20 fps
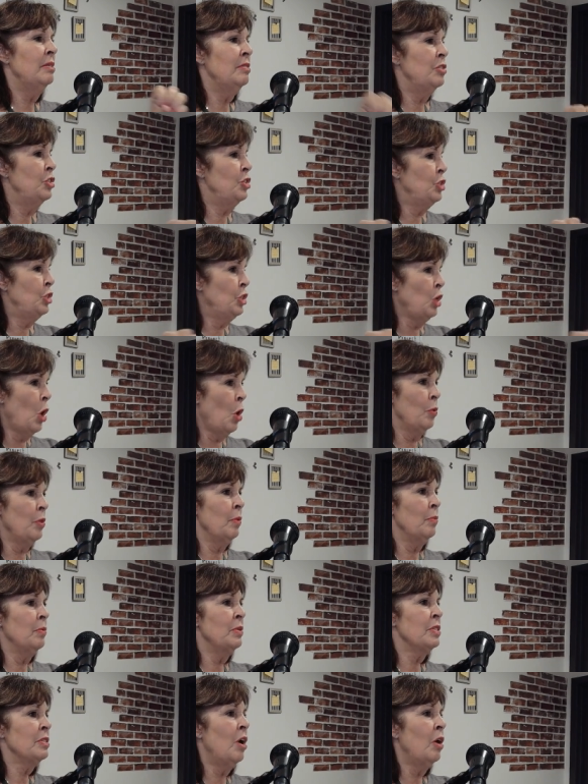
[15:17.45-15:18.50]
show that
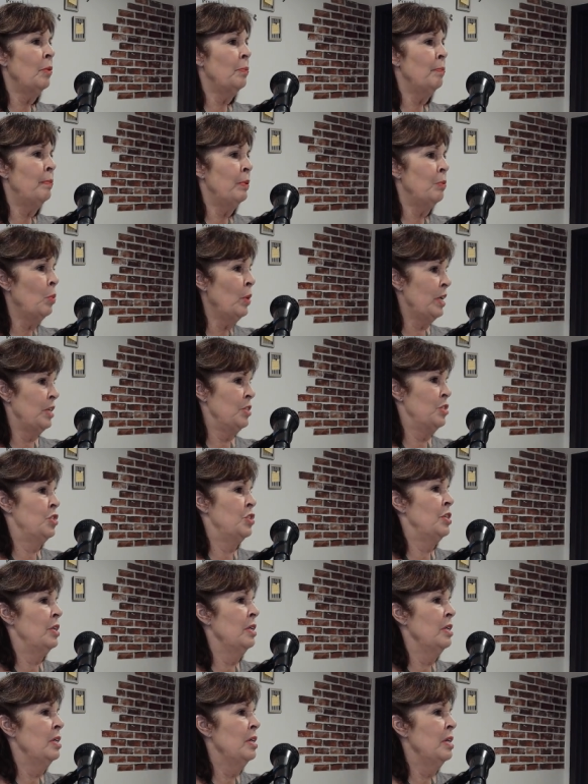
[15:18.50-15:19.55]
was called
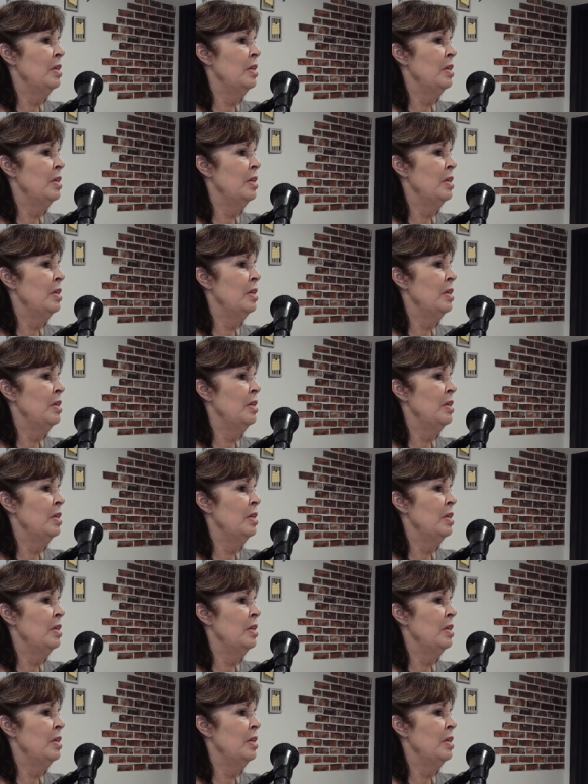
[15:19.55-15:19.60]
Bewitched